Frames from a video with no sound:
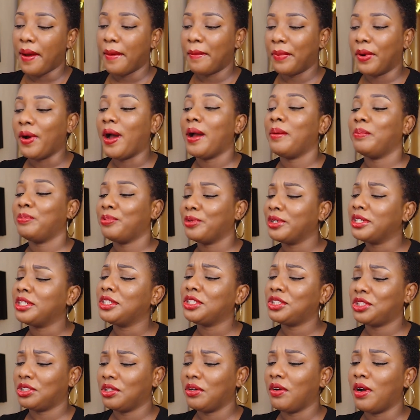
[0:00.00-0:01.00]
but I'm
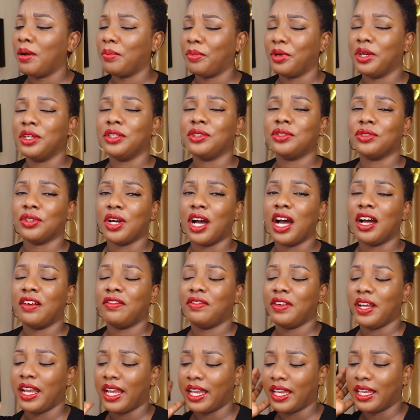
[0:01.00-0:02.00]
pretty sure I'm going to
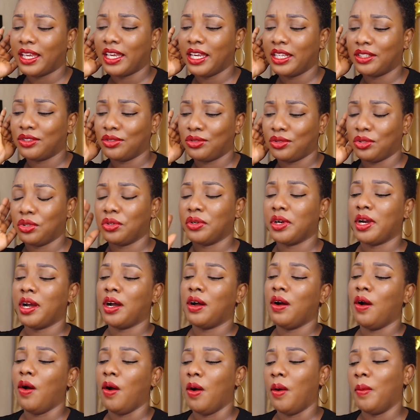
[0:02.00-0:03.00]
have like a
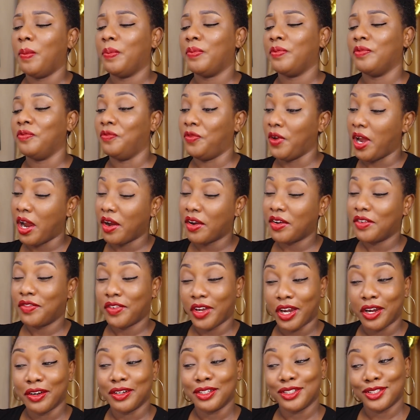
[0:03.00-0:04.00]
tutorial up
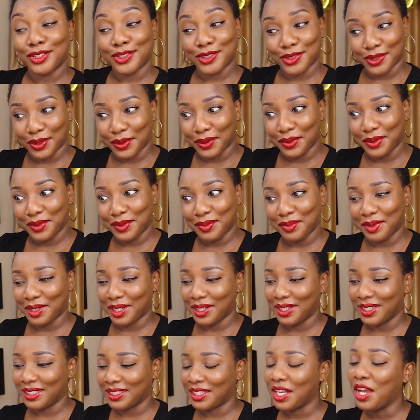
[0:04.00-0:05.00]
very soon,
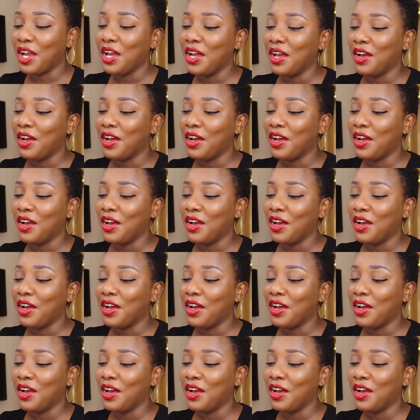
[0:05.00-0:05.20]
because